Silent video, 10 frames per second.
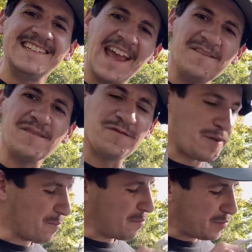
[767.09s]
David
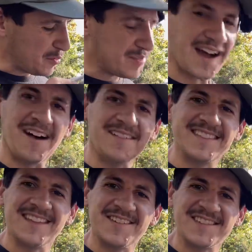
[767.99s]
from Blue Tile
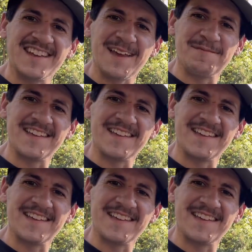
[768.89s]
knows the name